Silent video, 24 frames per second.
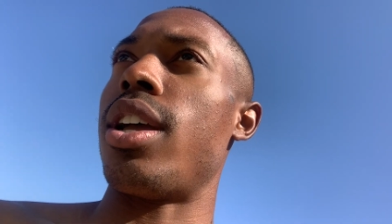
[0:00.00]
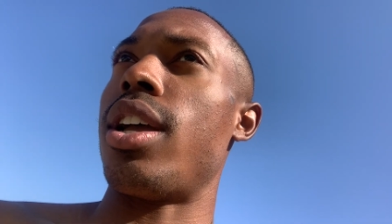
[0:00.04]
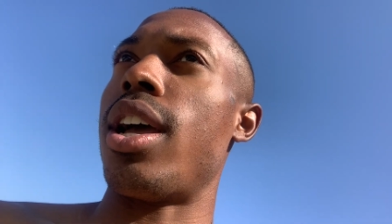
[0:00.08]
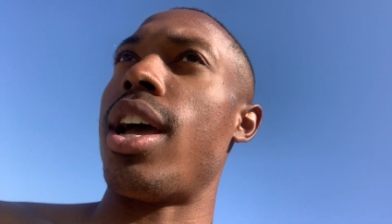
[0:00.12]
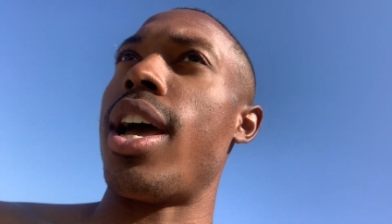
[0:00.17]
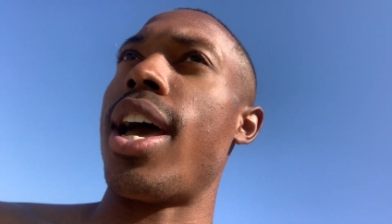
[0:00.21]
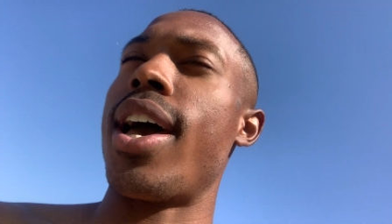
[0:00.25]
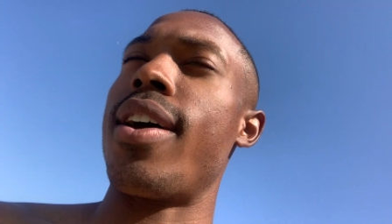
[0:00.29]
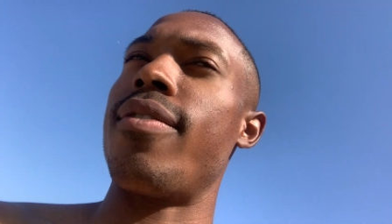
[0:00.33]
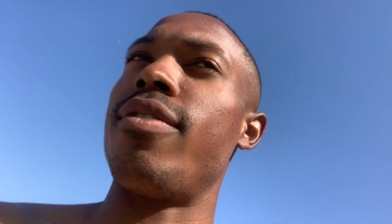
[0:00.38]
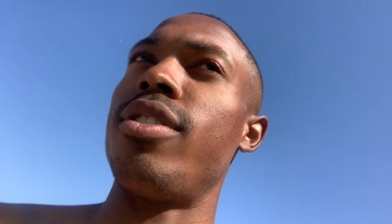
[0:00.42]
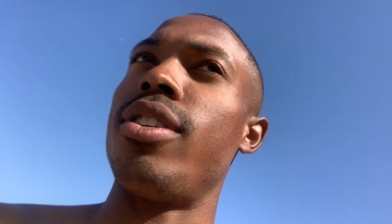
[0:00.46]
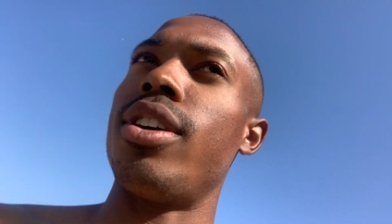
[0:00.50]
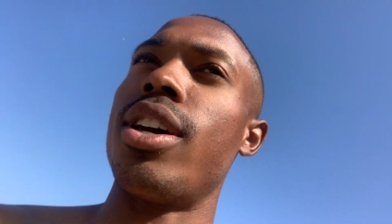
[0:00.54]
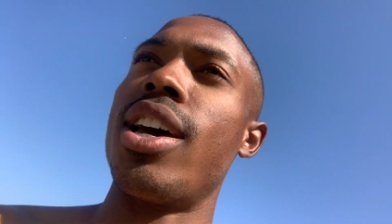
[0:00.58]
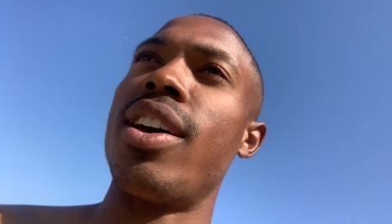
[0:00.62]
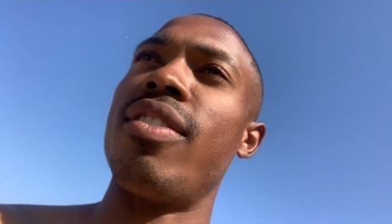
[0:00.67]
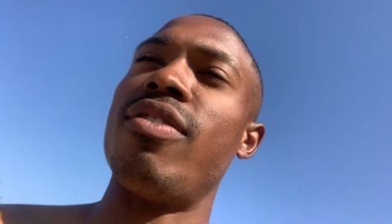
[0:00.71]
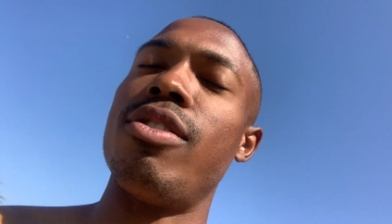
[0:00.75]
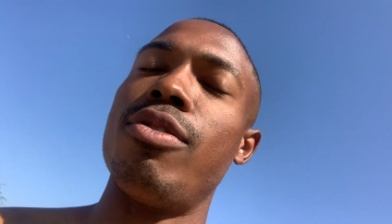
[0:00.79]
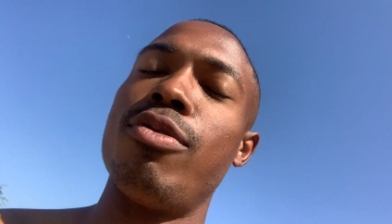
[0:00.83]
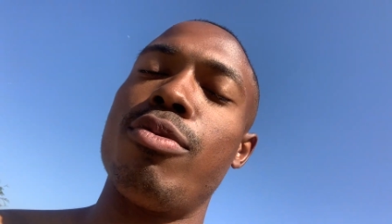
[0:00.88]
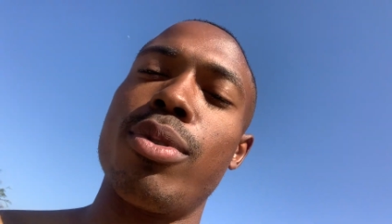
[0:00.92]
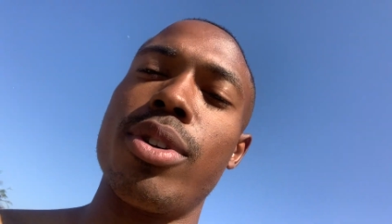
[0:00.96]
I haven't, I
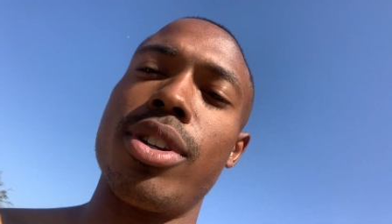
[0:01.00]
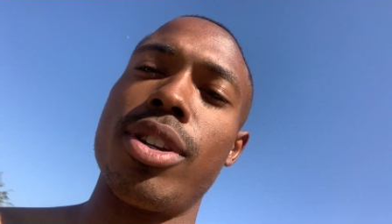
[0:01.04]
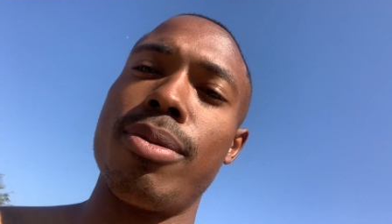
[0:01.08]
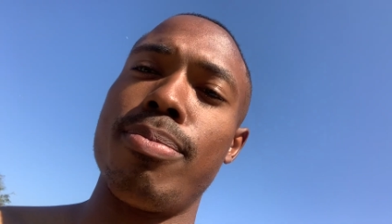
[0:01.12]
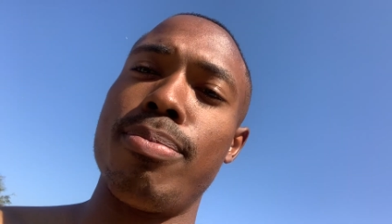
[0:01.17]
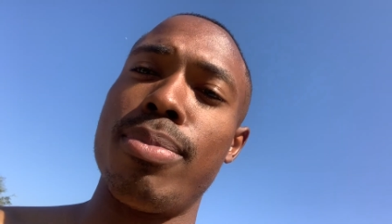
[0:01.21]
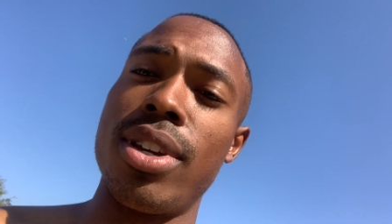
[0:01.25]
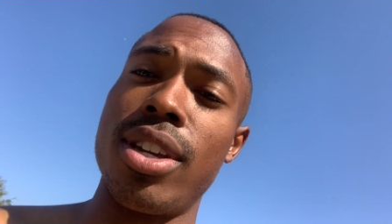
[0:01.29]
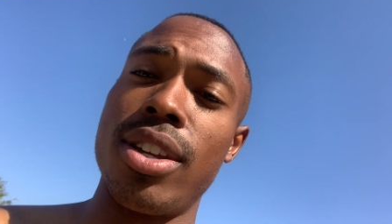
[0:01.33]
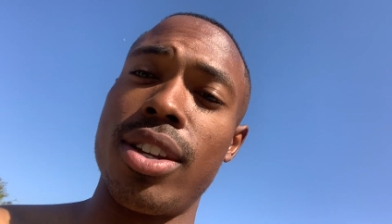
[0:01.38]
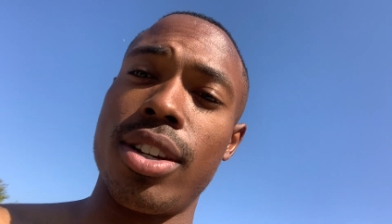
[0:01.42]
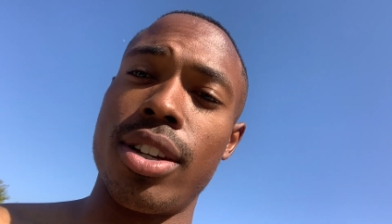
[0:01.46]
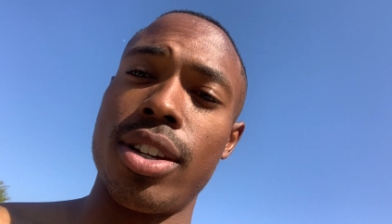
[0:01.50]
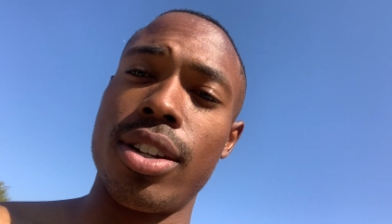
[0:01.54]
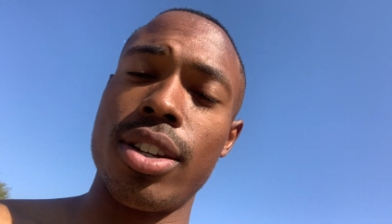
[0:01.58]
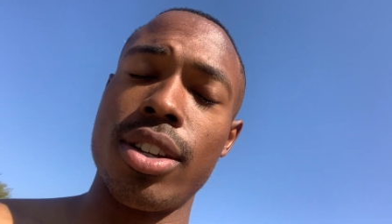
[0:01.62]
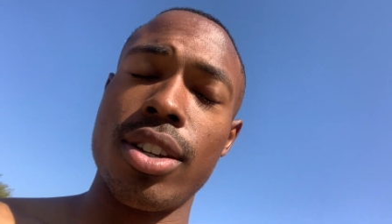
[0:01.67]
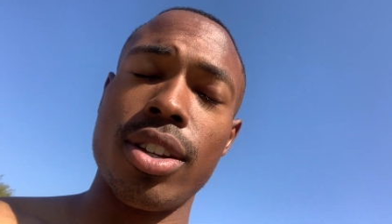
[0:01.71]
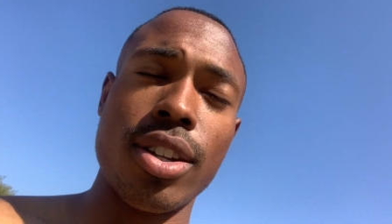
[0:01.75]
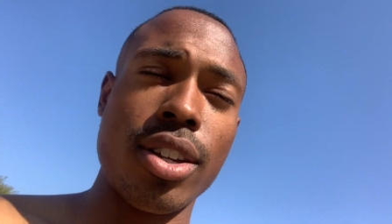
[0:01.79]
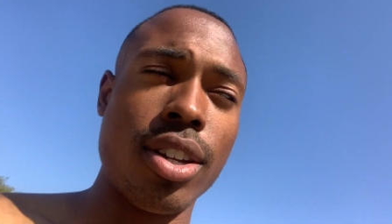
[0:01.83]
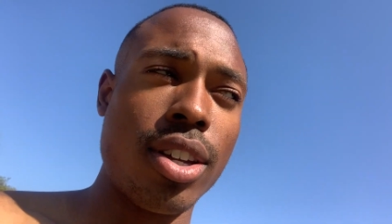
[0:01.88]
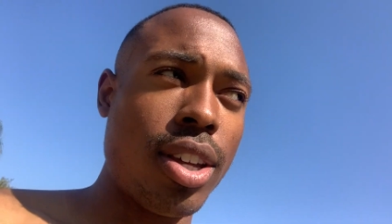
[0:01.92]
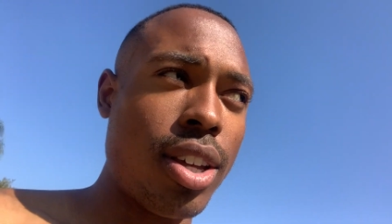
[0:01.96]
haven't really been
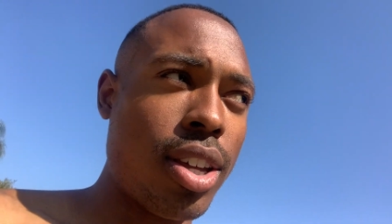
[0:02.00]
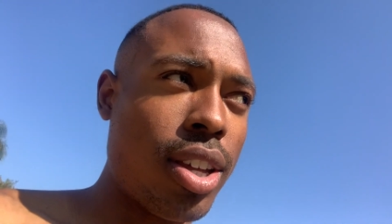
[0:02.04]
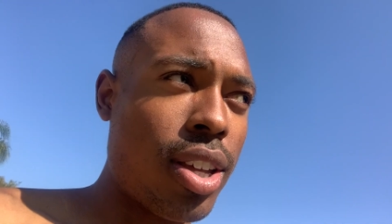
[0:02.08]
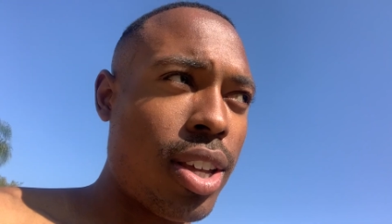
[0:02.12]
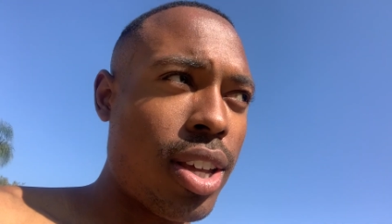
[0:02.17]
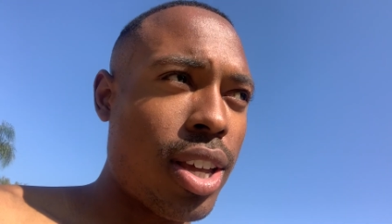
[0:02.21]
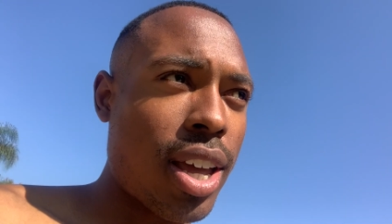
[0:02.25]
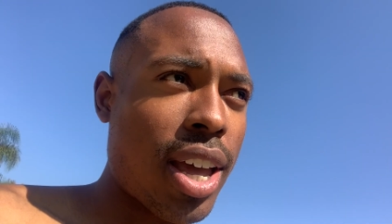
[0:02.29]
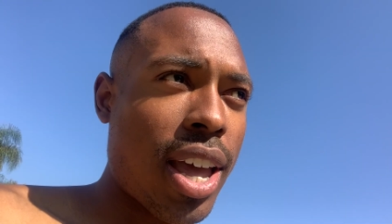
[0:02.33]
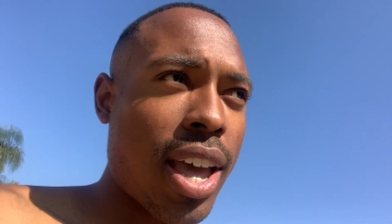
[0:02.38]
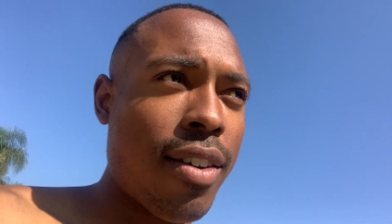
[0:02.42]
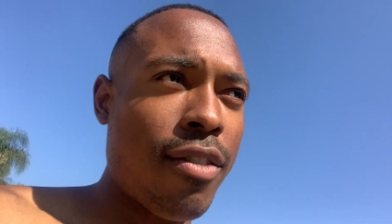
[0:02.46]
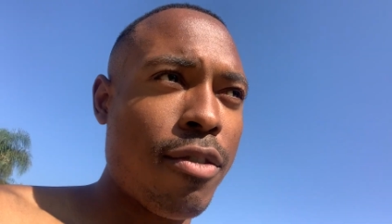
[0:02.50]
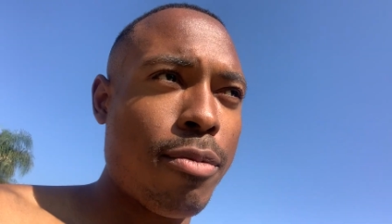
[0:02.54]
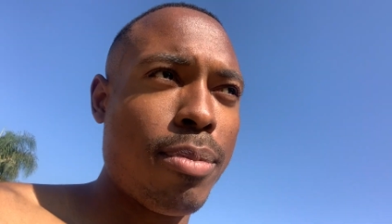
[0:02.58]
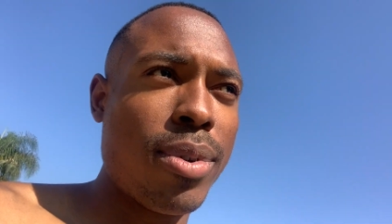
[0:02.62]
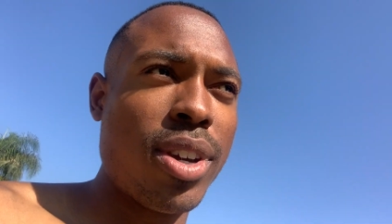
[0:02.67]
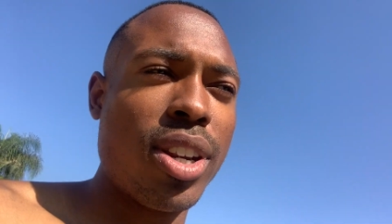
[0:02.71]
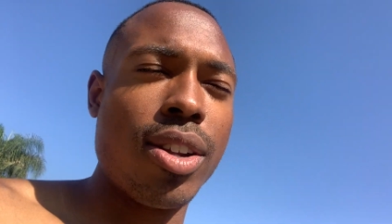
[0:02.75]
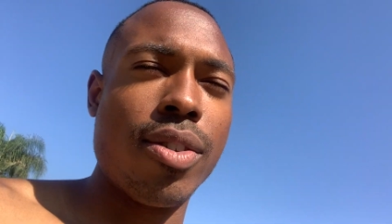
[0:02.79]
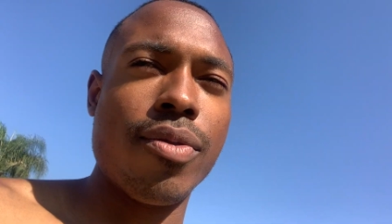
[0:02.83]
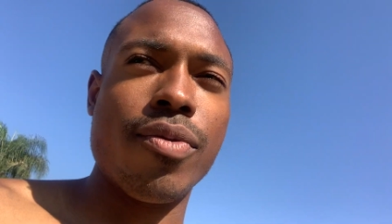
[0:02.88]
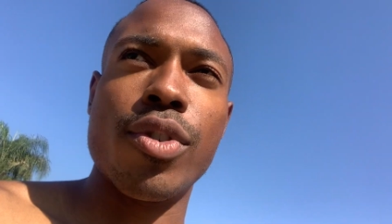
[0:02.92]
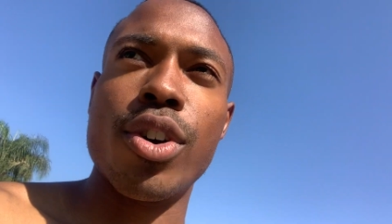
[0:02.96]
I haven't
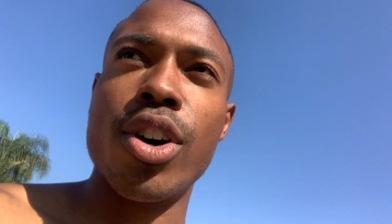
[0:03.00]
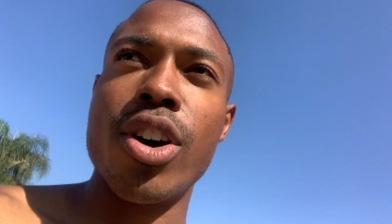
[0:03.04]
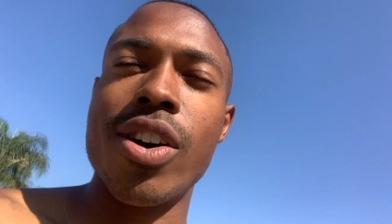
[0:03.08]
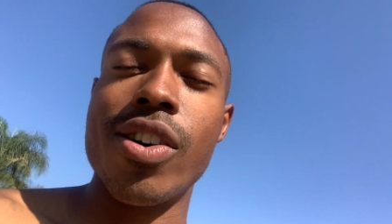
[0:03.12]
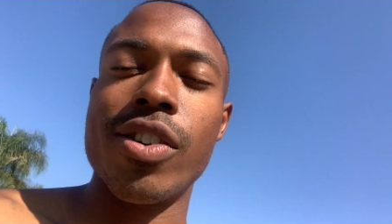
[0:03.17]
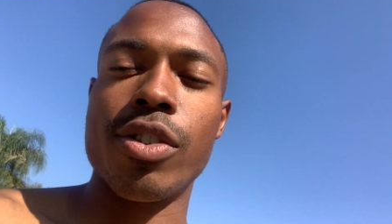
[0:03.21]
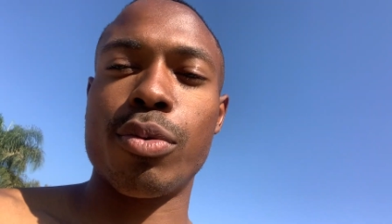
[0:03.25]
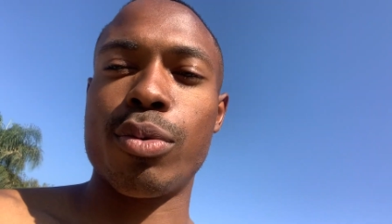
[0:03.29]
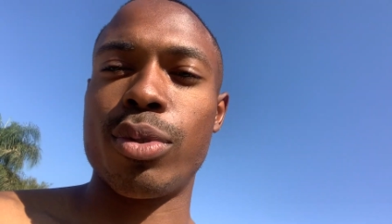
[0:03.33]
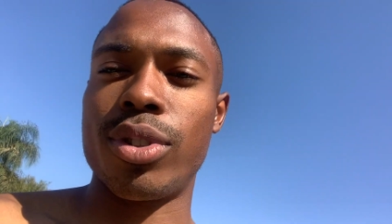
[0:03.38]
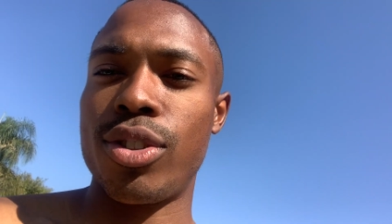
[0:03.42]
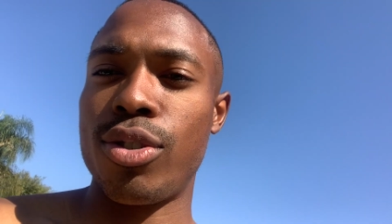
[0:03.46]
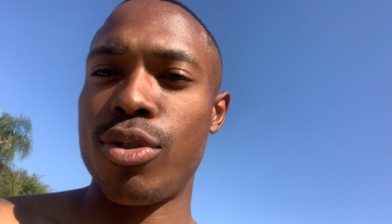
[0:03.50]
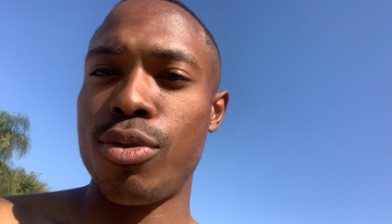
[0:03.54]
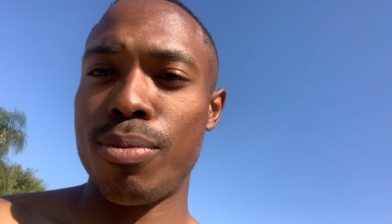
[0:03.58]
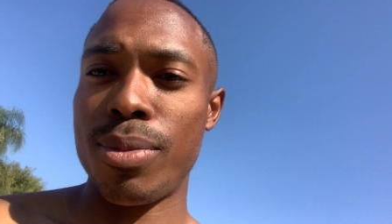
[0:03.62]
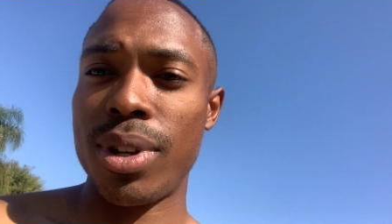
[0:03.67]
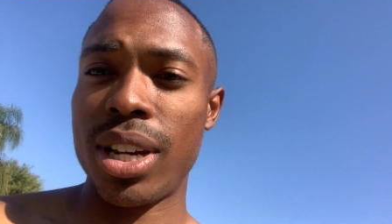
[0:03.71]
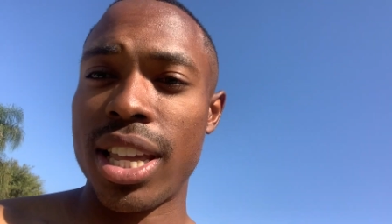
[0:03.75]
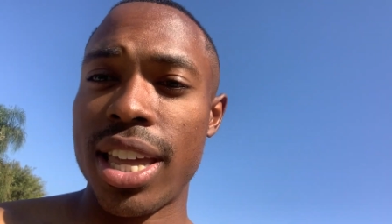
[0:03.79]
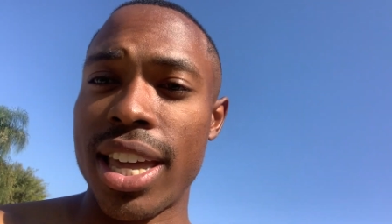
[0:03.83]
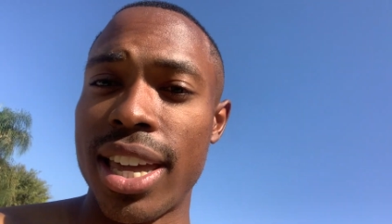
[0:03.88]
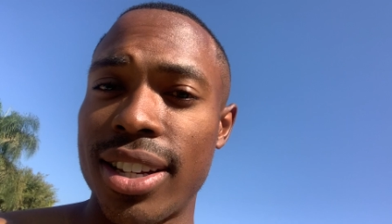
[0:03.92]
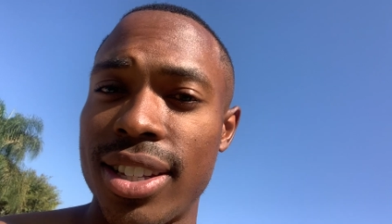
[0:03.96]
been involved with too
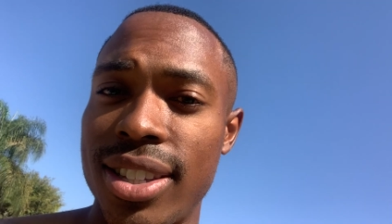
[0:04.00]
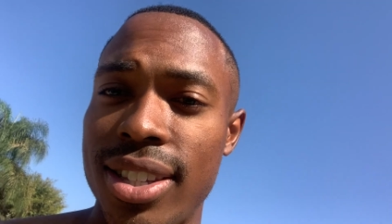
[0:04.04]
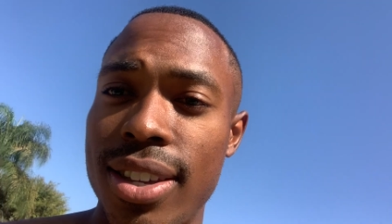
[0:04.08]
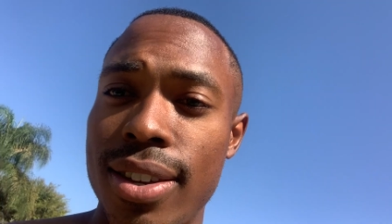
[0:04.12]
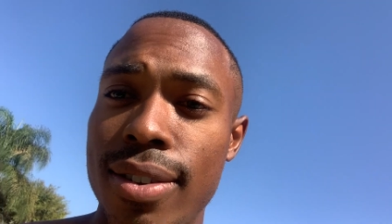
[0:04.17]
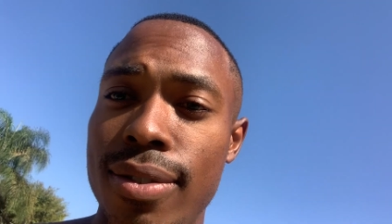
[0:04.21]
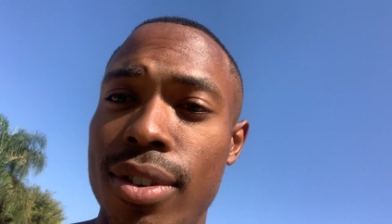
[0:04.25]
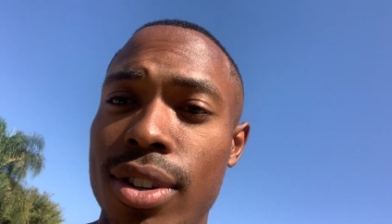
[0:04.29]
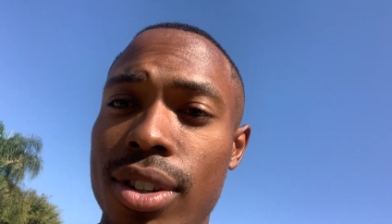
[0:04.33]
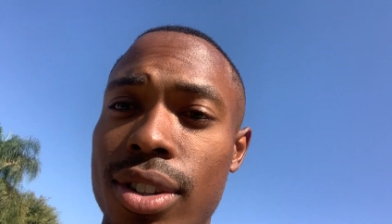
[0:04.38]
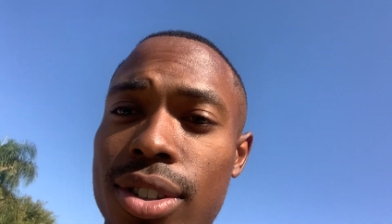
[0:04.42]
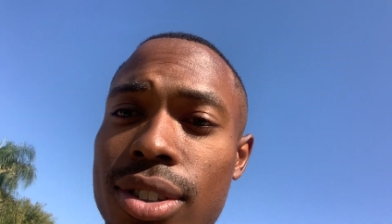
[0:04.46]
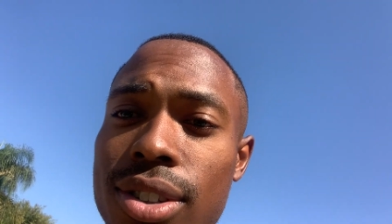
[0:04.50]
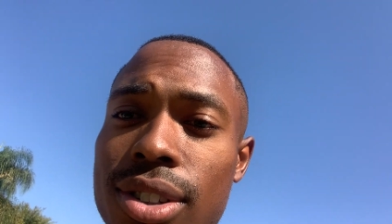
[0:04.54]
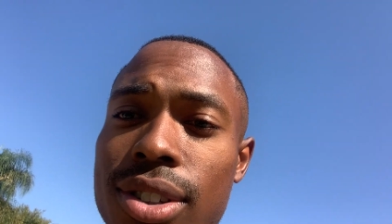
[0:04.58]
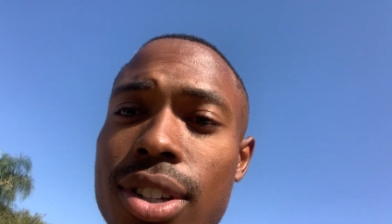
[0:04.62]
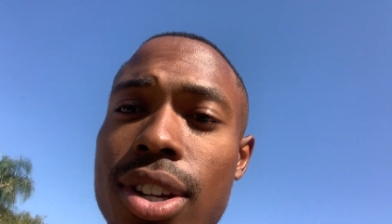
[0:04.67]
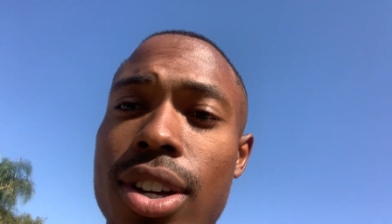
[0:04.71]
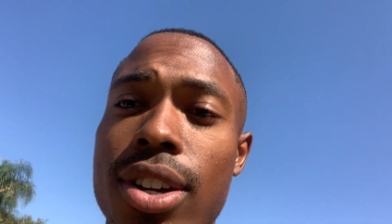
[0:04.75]
many activities.